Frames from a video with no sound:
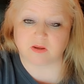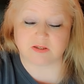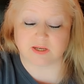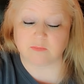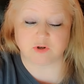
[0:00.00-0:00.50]

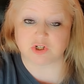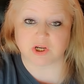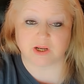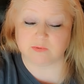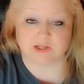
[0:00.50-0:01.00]
sandwich,
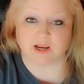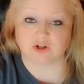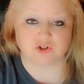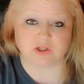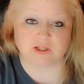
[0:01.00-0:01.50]
he was
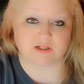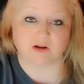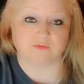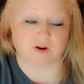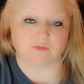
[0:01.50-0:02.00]
actually
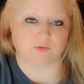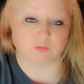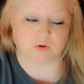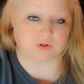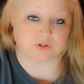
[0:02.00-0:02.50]
stuffed
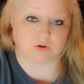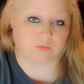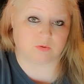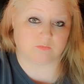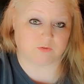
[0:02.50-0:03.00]
afterwards. No
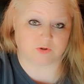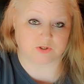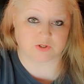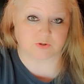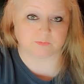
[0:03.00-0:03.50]
room for
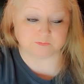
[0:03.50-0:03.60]
dessert.